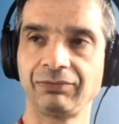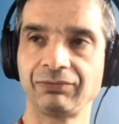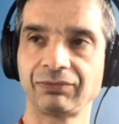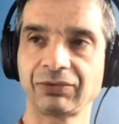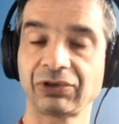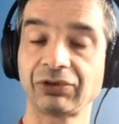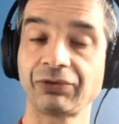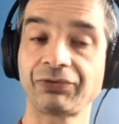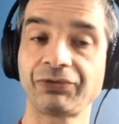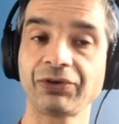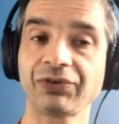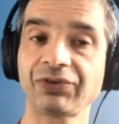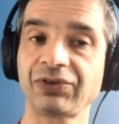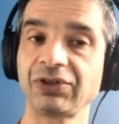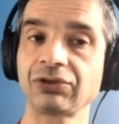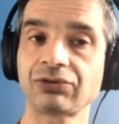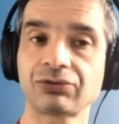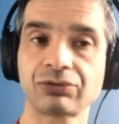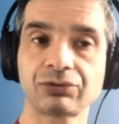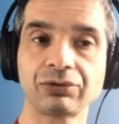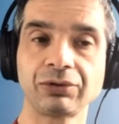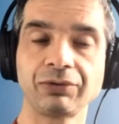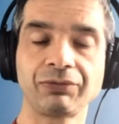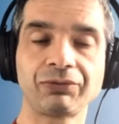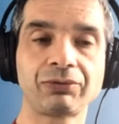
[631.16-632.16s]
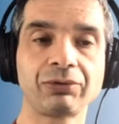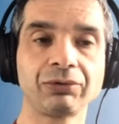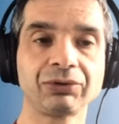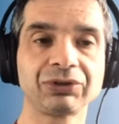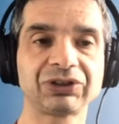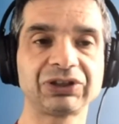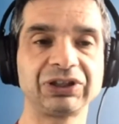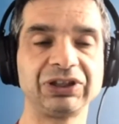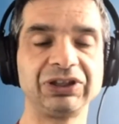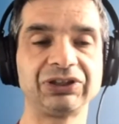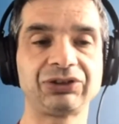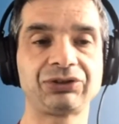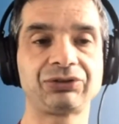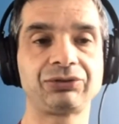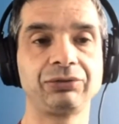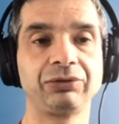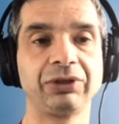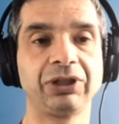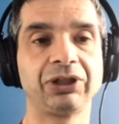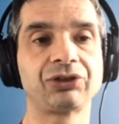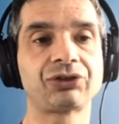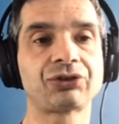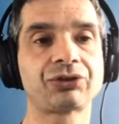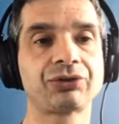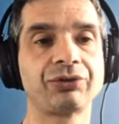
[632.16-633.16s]
The first thing to do, of course, is to
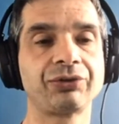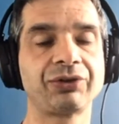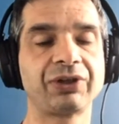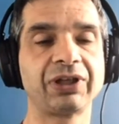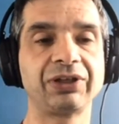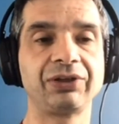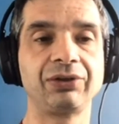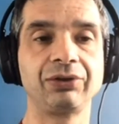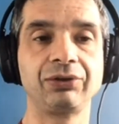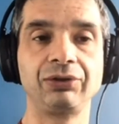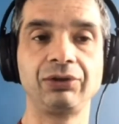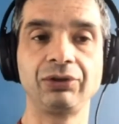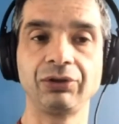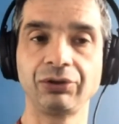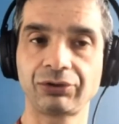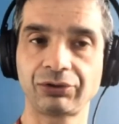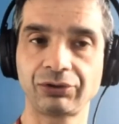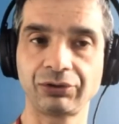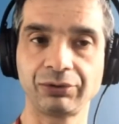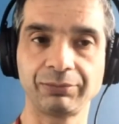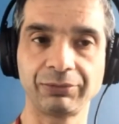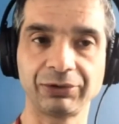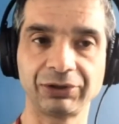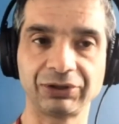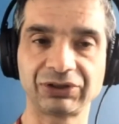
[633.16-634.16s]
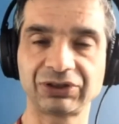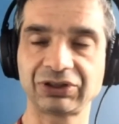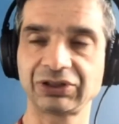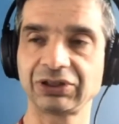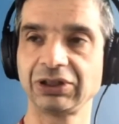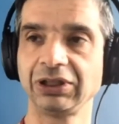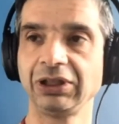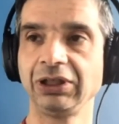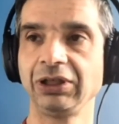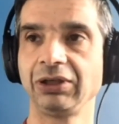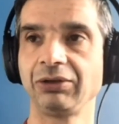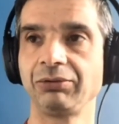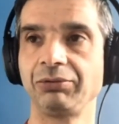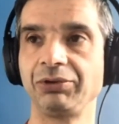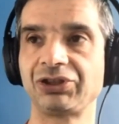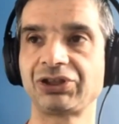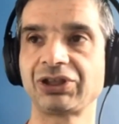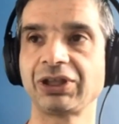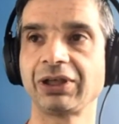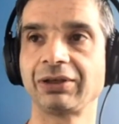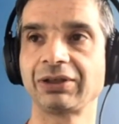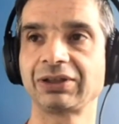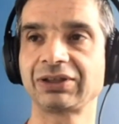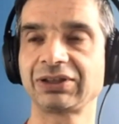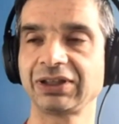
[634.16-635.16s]
ensure that the documents which
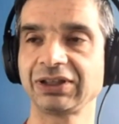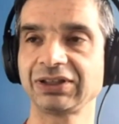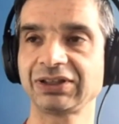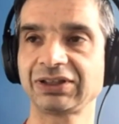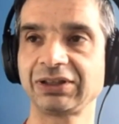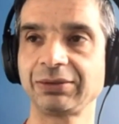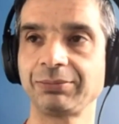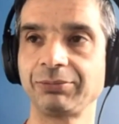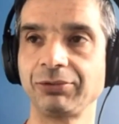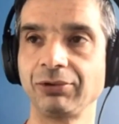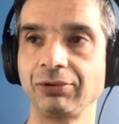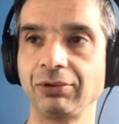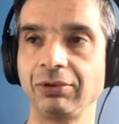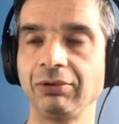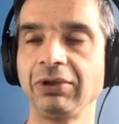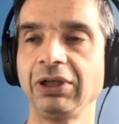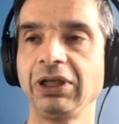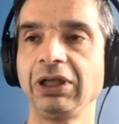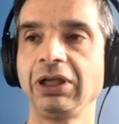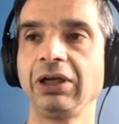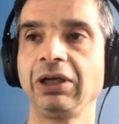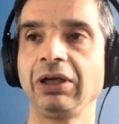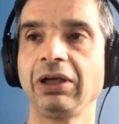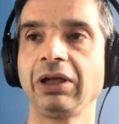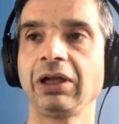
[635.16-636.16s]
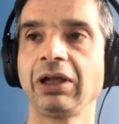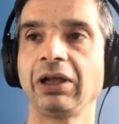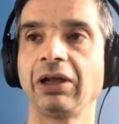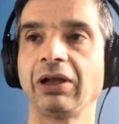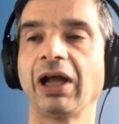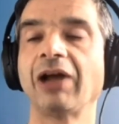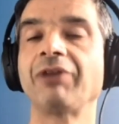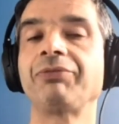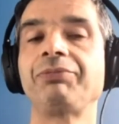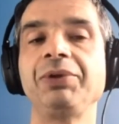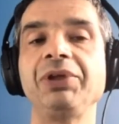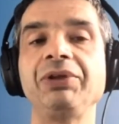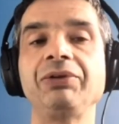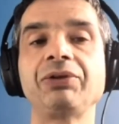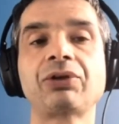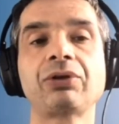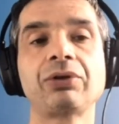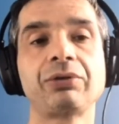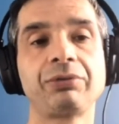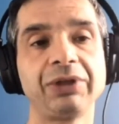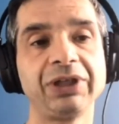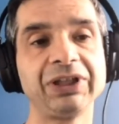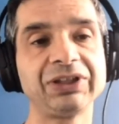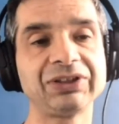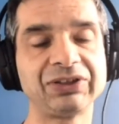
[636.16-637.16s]
are accessible have been
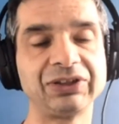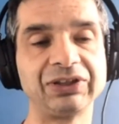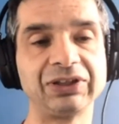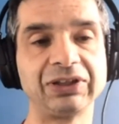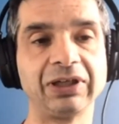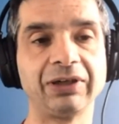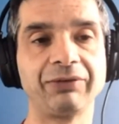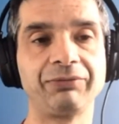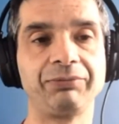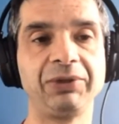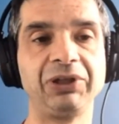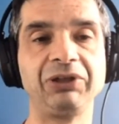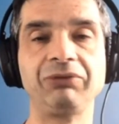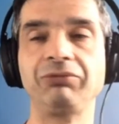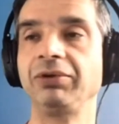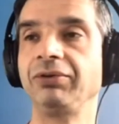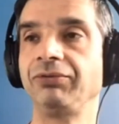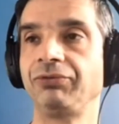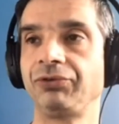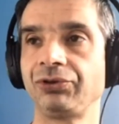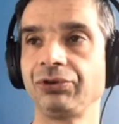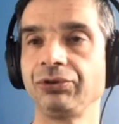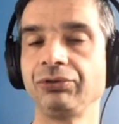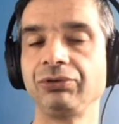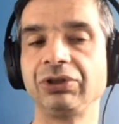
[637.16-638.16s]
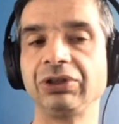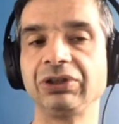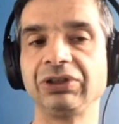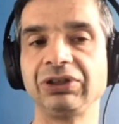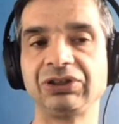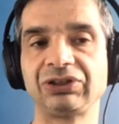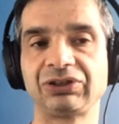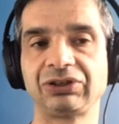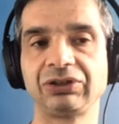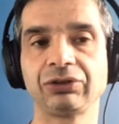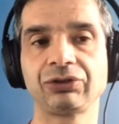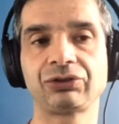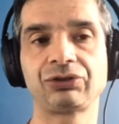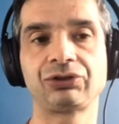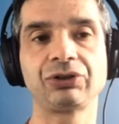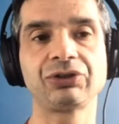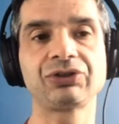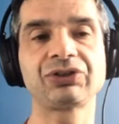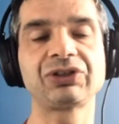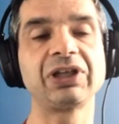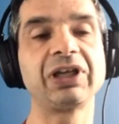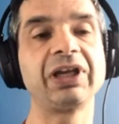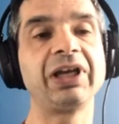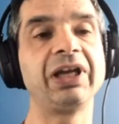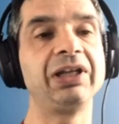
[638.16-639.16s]
curated, have been reviewed. It's not
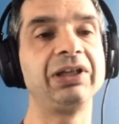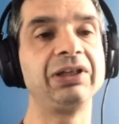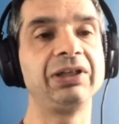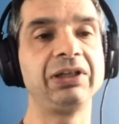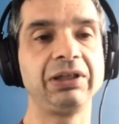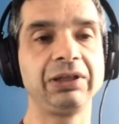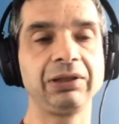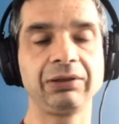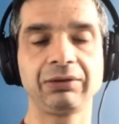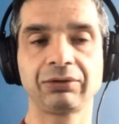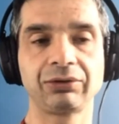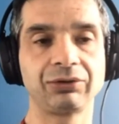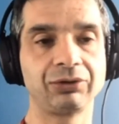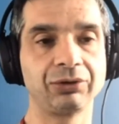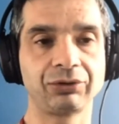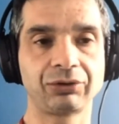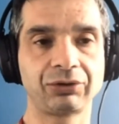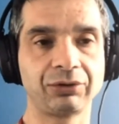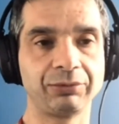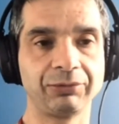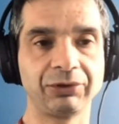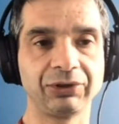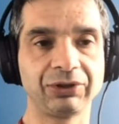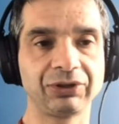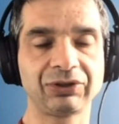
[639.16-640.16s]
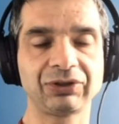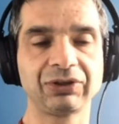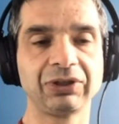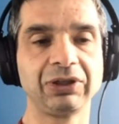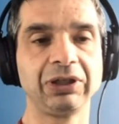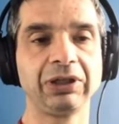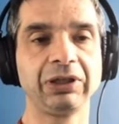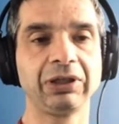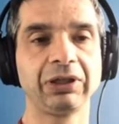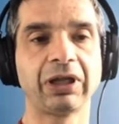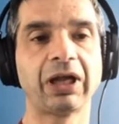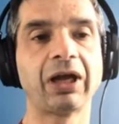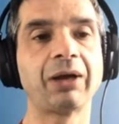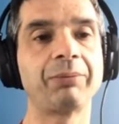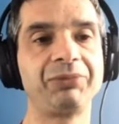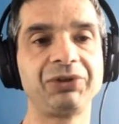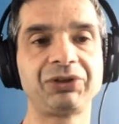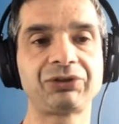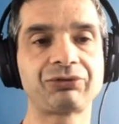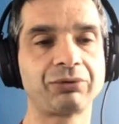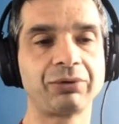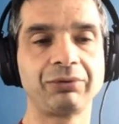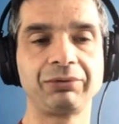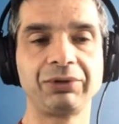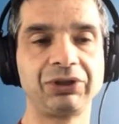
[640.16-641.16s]
just any document,
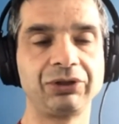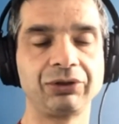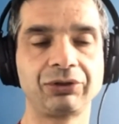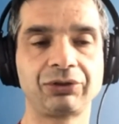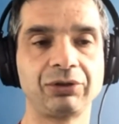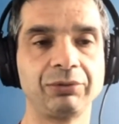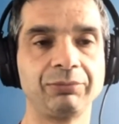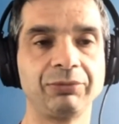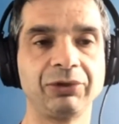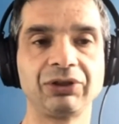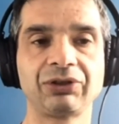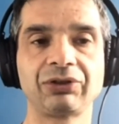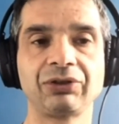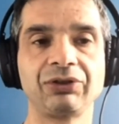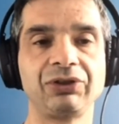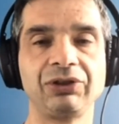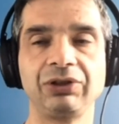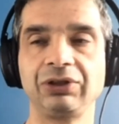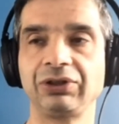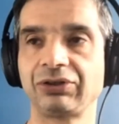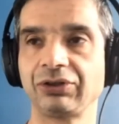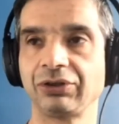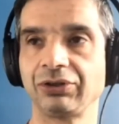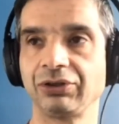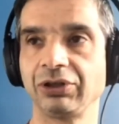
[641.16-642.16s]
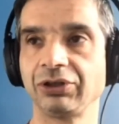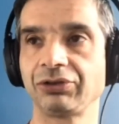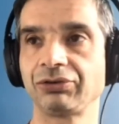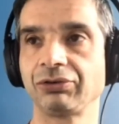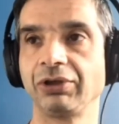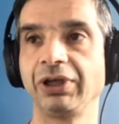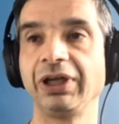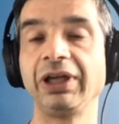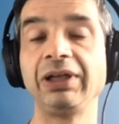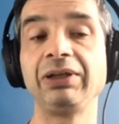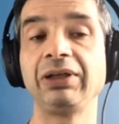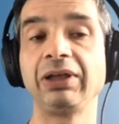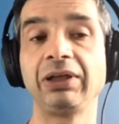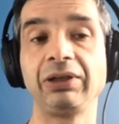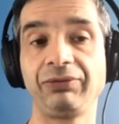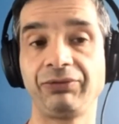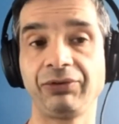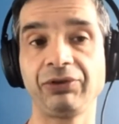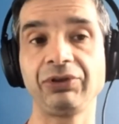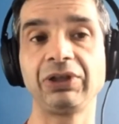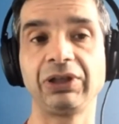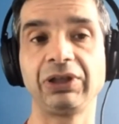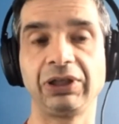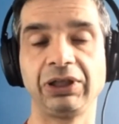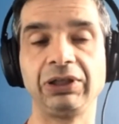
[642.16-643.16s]
arbitrary document on the internet, or
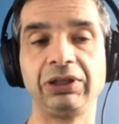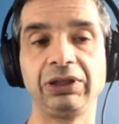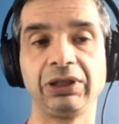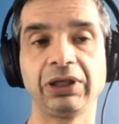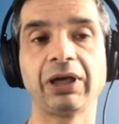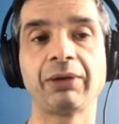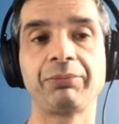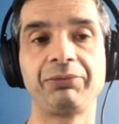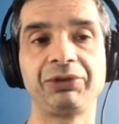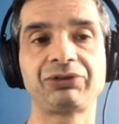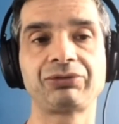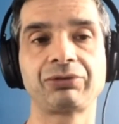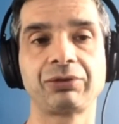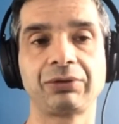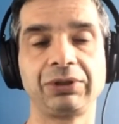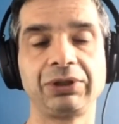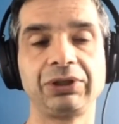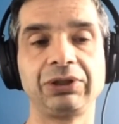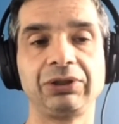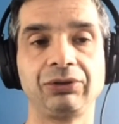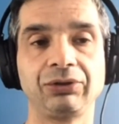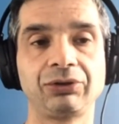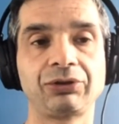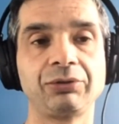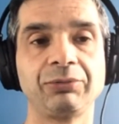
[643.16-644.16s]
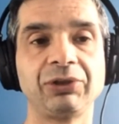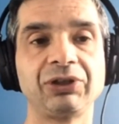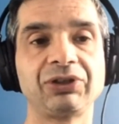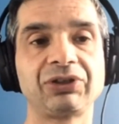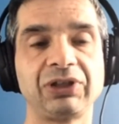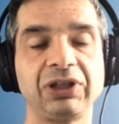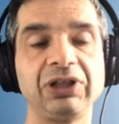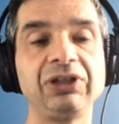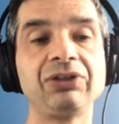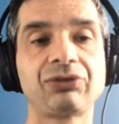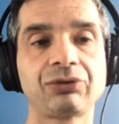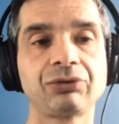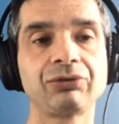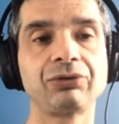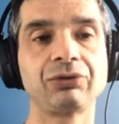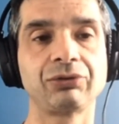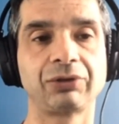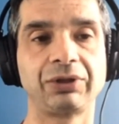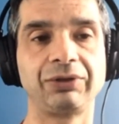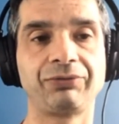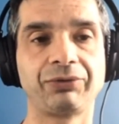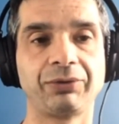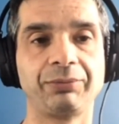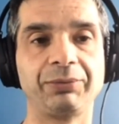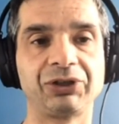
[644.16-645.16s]
even any arbitrary document into your
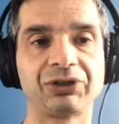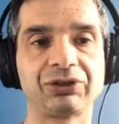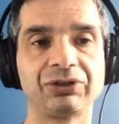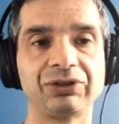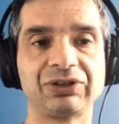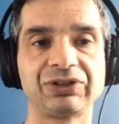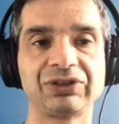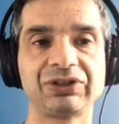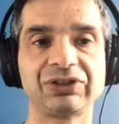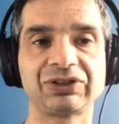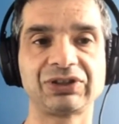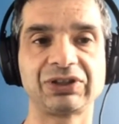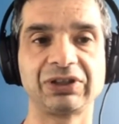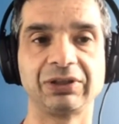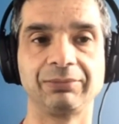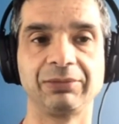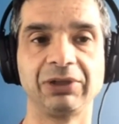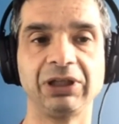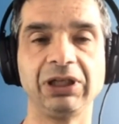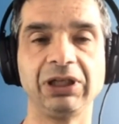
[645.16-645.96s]
information system.